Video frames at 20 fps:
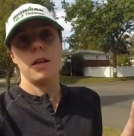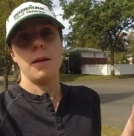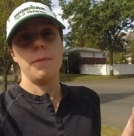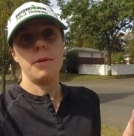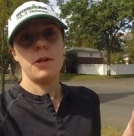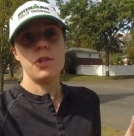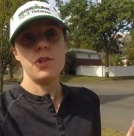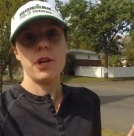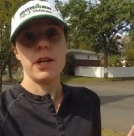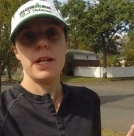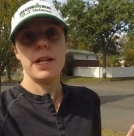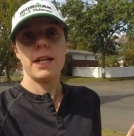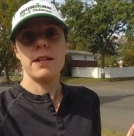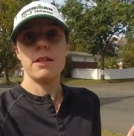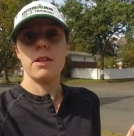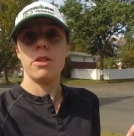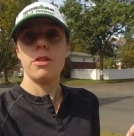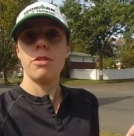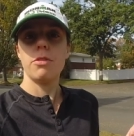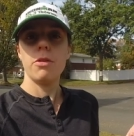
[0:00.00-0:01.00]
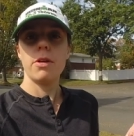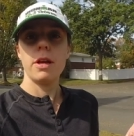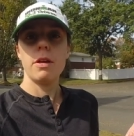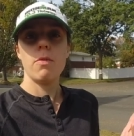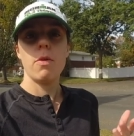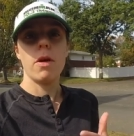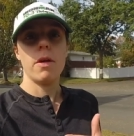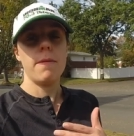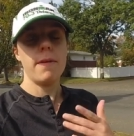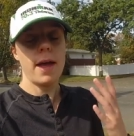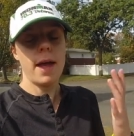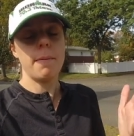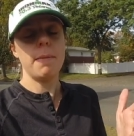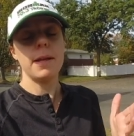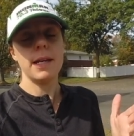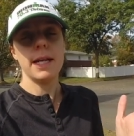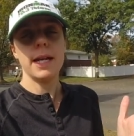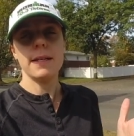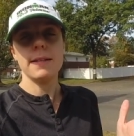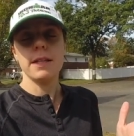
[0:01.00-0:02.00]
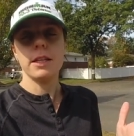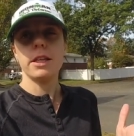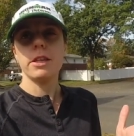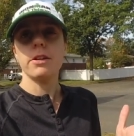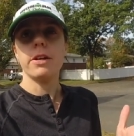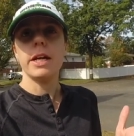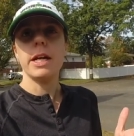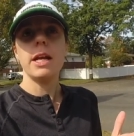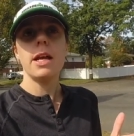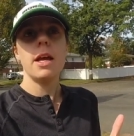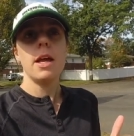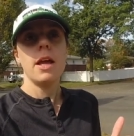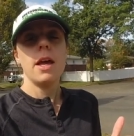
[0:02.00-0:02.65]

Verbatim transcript: I'm going to try to get to three. Well, I'm going to get to three,